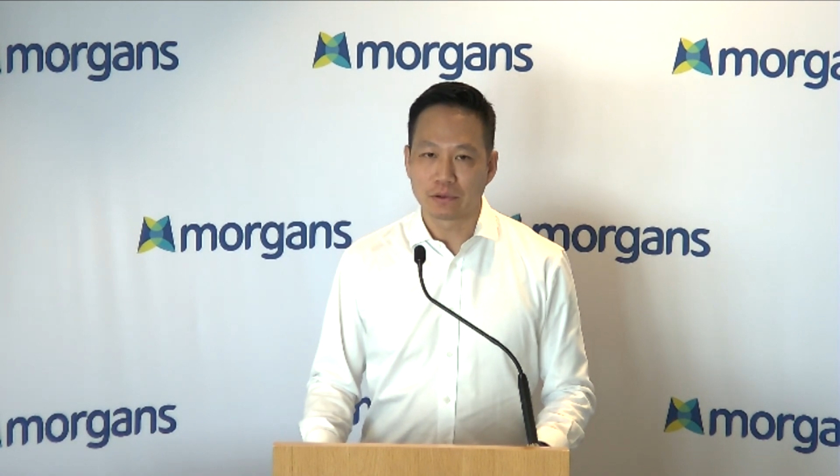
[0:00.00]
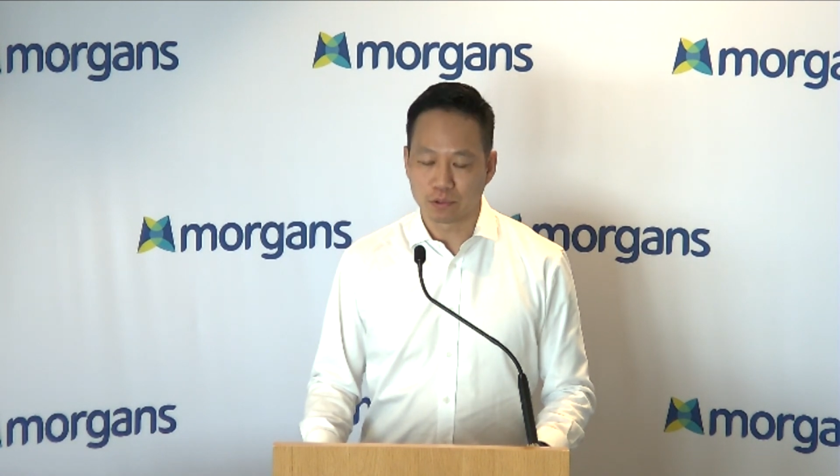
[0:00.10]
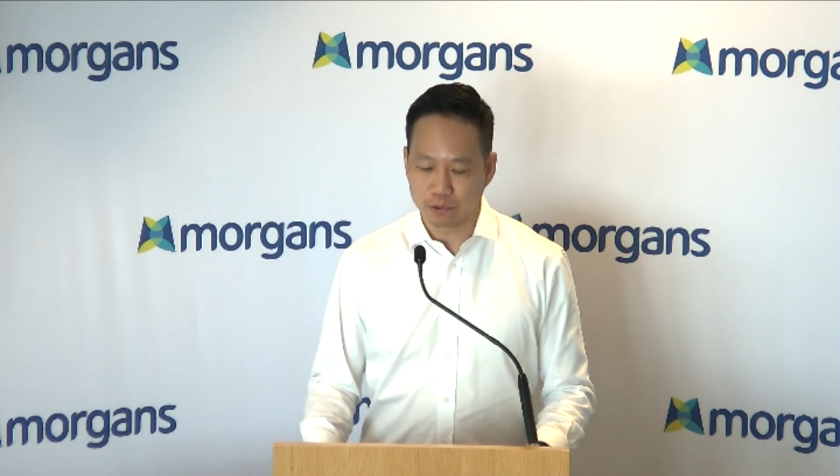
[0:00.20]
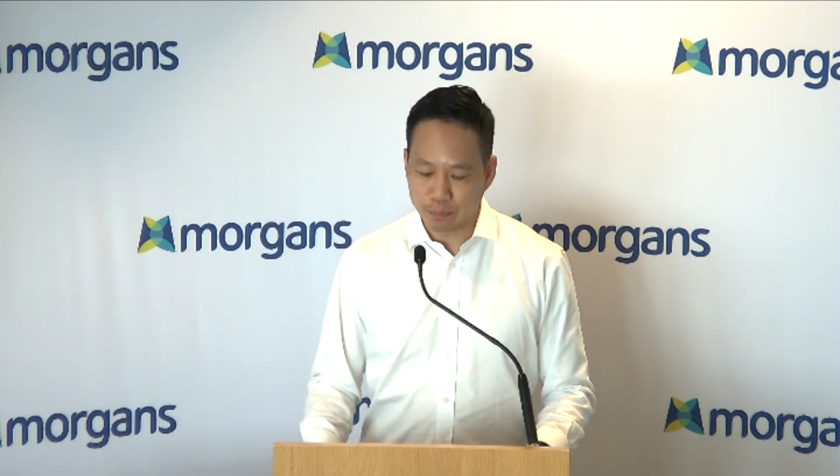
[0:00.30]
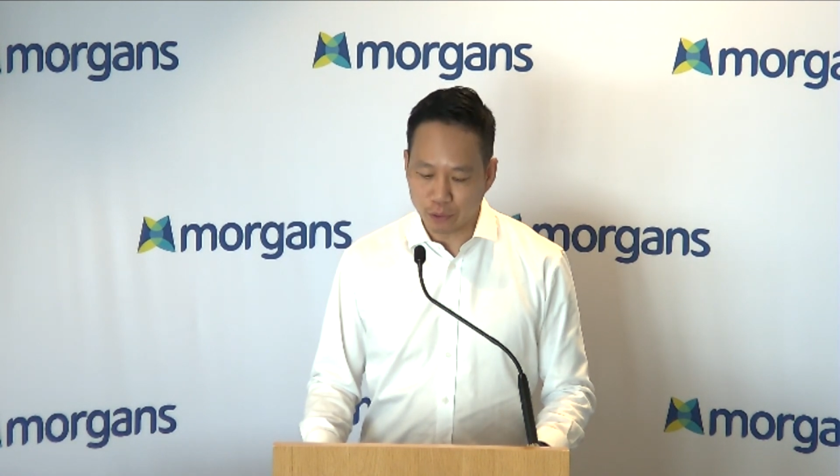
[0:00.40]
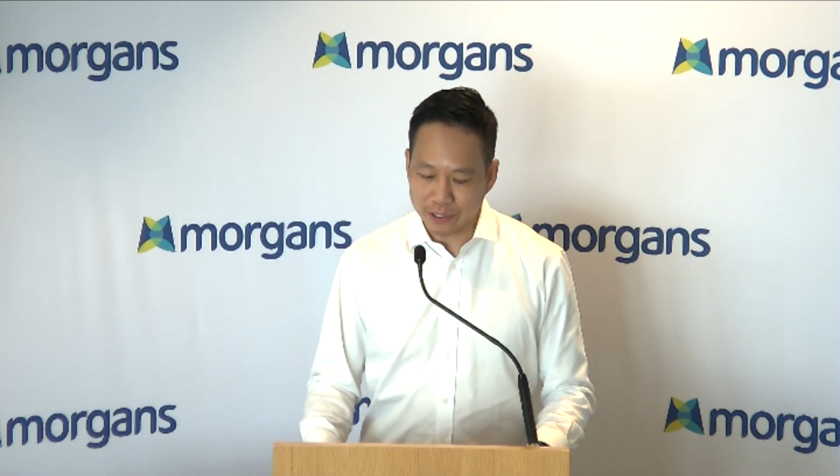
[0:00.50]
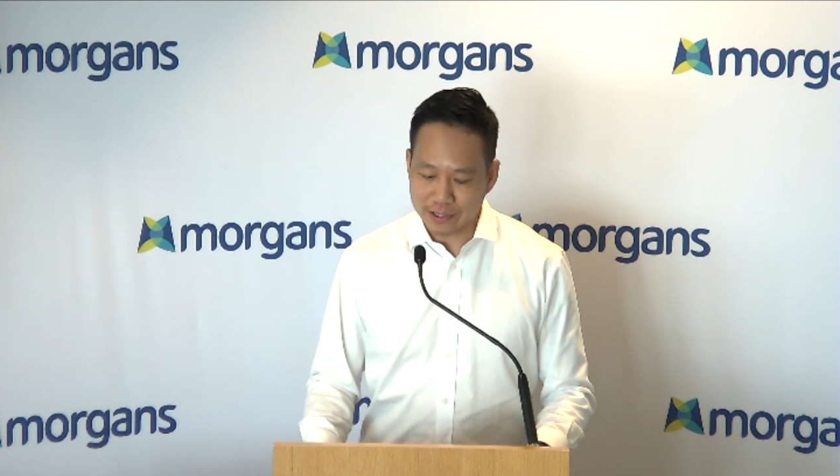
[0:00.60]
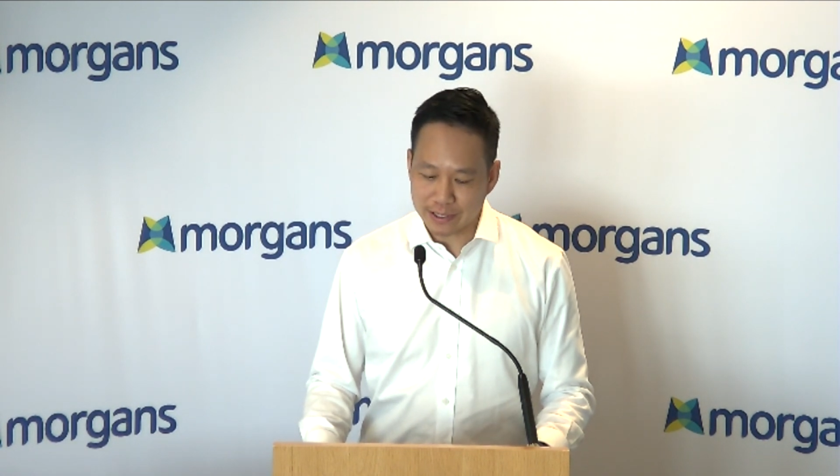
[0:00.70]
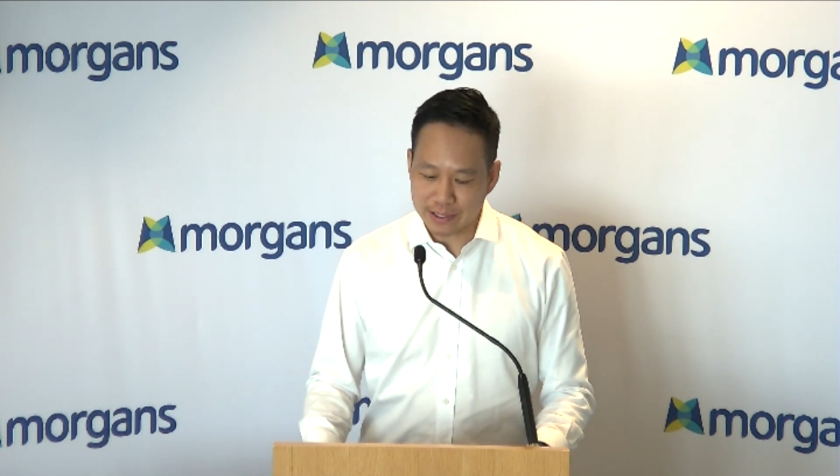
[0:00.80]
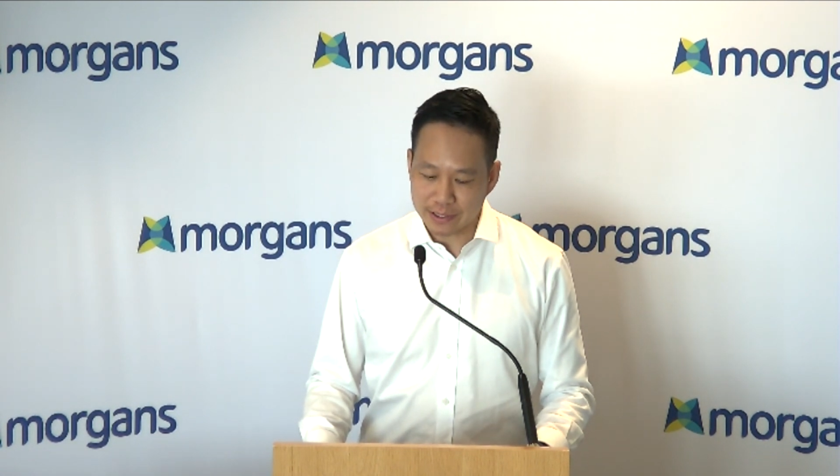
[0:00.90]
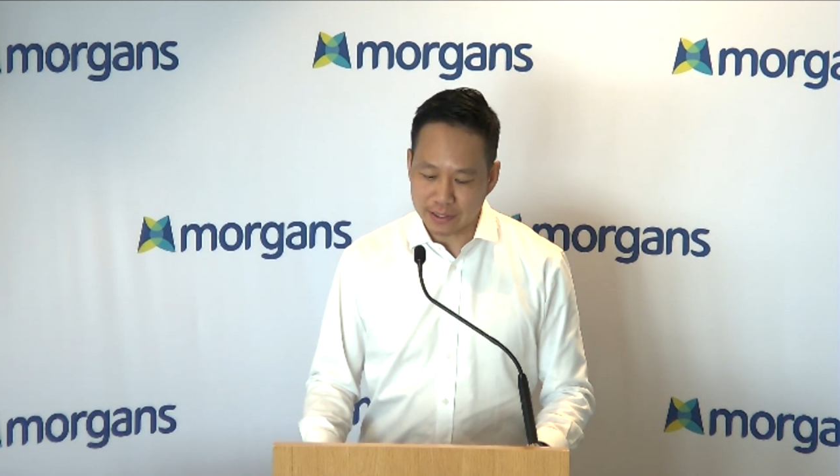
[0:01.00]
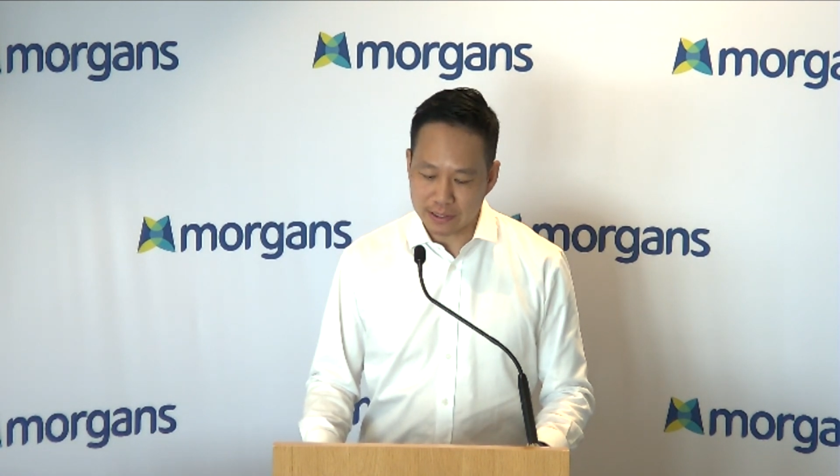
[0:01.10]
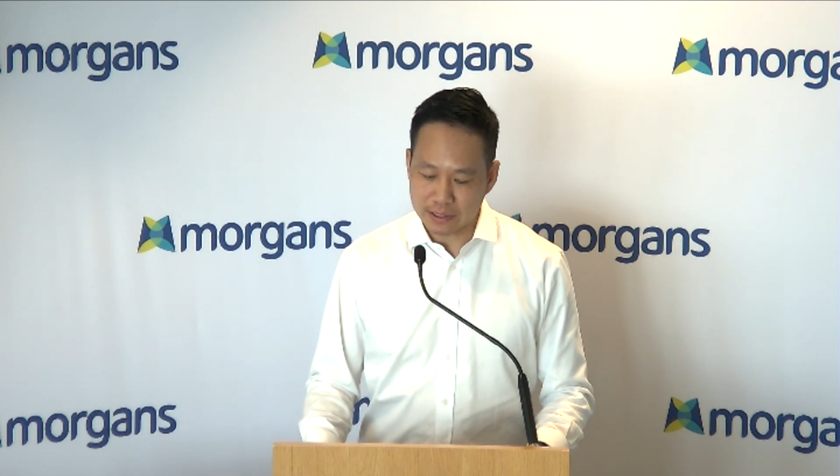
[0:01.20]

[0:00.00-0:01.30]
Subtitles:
through reporting season.